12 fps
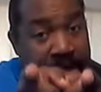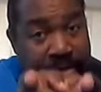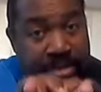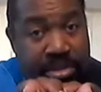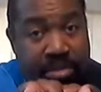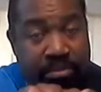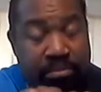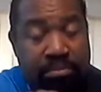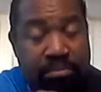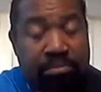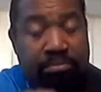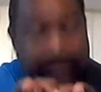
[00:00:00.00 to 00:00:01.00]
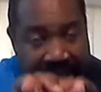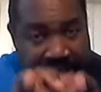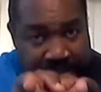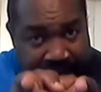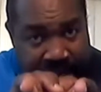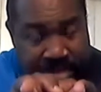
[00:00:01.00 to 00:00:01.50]
beginners,
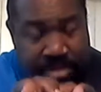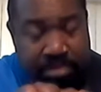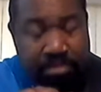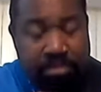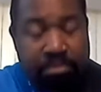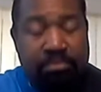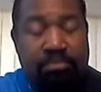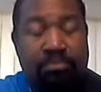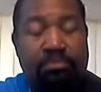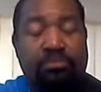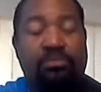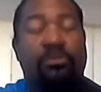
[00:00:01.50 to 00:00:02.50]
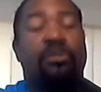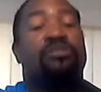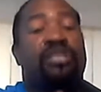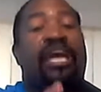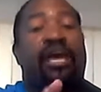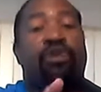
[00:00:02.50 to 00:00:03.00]
bass players,
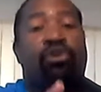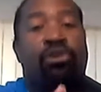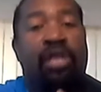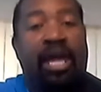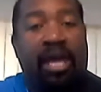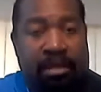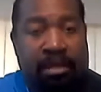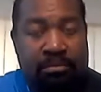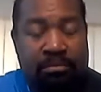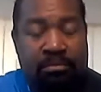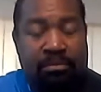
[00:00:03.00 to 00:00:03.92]
stay in your lane.